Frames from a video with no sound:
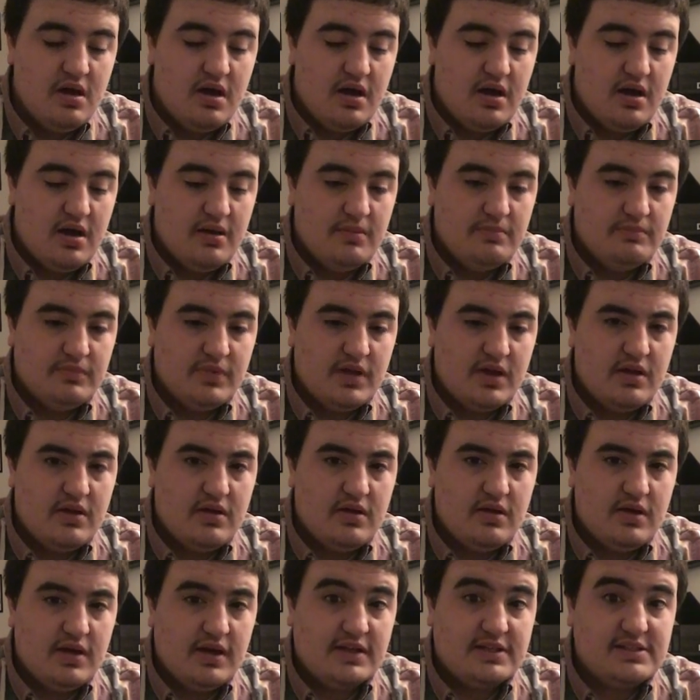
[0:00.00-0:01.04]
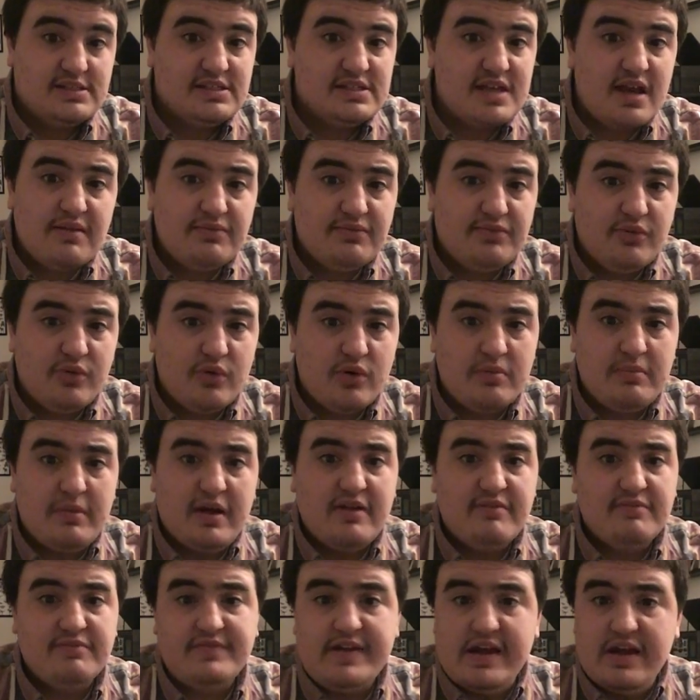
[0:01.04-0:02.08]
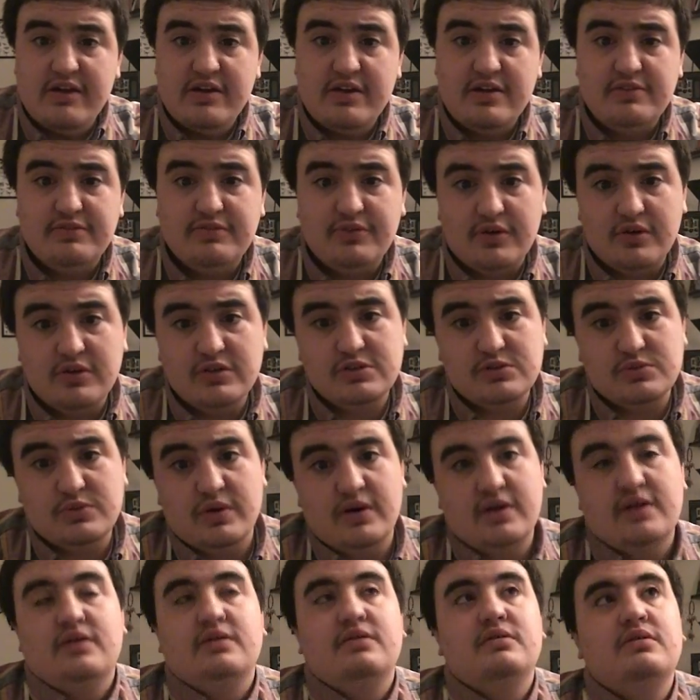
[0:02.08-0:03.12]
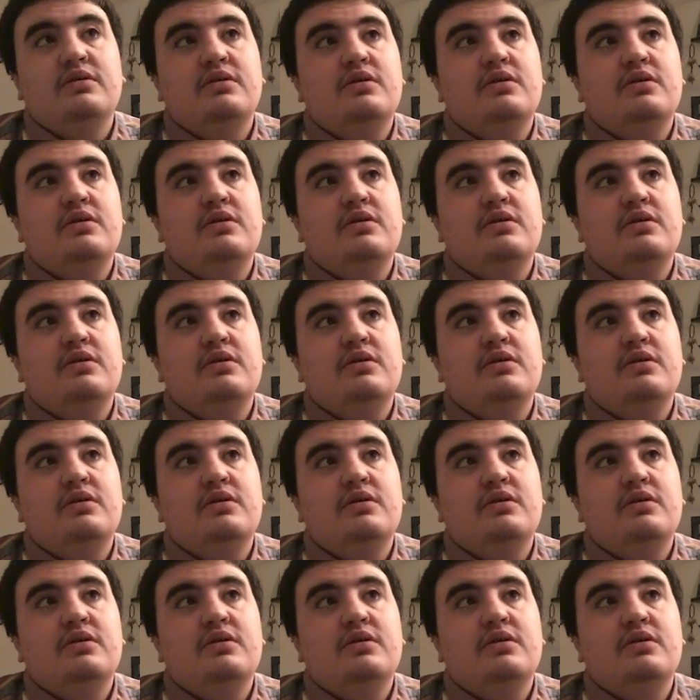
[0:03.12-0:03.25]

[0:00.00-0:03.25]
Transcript: um, except for my very first one,